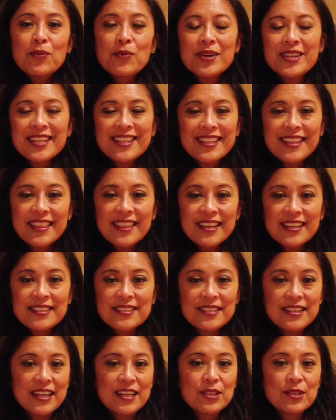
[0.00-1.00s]
One of the
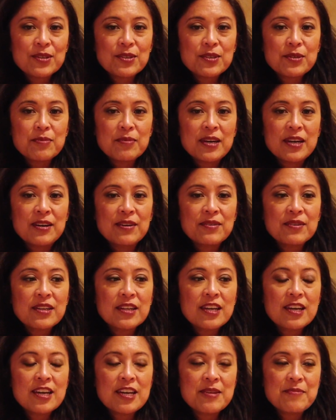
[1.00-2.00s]
things that I learned
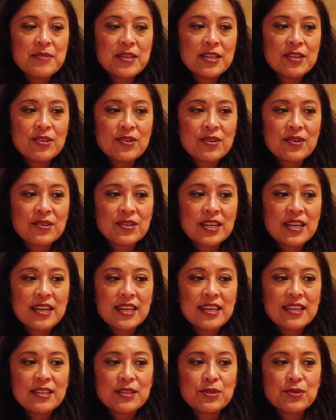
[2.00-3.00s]
about in
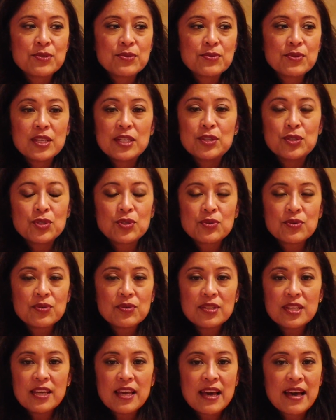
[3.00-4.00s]
yoga is
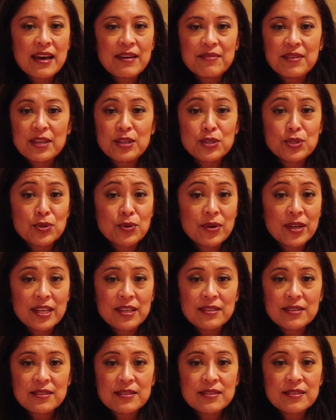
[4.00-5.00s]
truly having
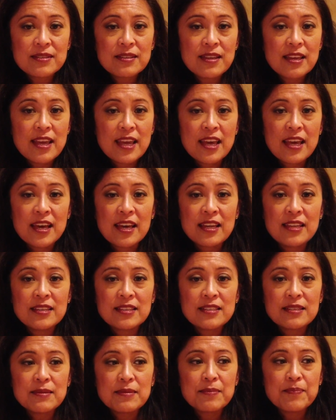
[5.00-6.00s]
choice
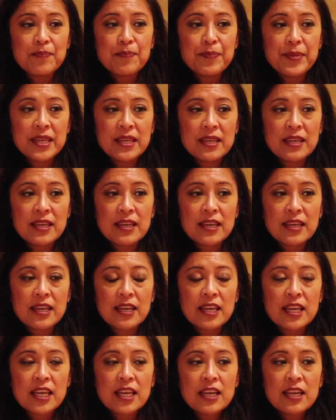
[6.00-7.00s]
and
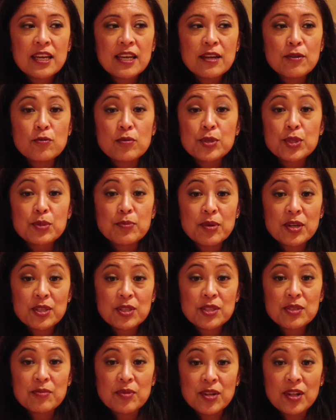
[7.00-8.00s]
being
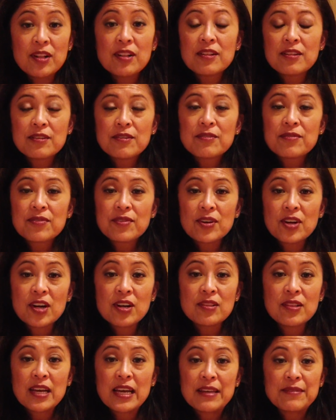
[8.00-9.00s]
responsible for
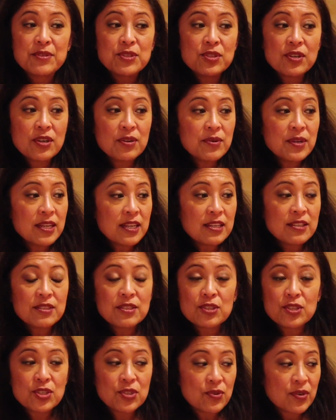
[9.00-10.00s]
our lives. No one
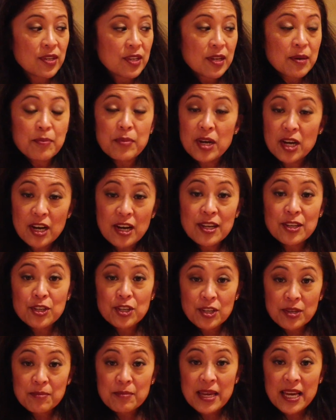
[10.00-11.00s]
else is showing up
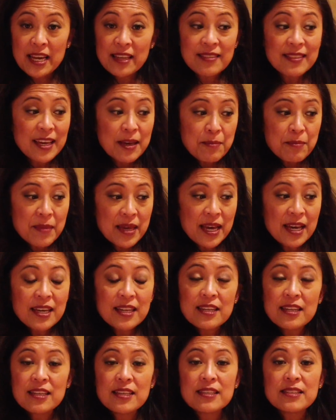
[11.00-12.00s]
on your mat. That
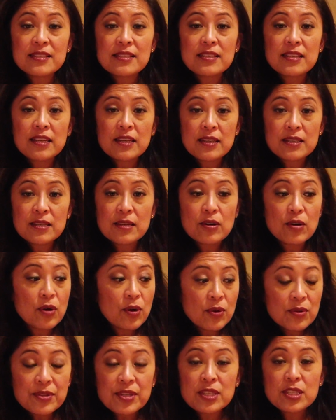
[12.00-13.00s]
mat is
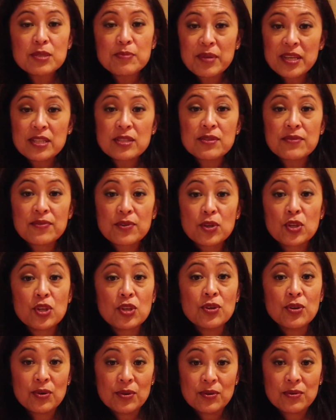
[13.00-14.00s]
only space for
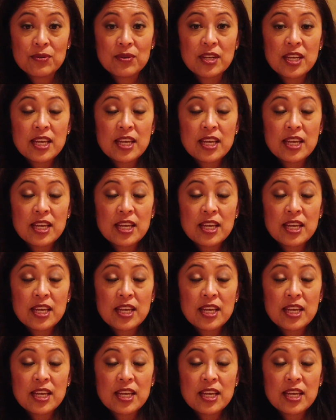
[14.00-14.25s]
you.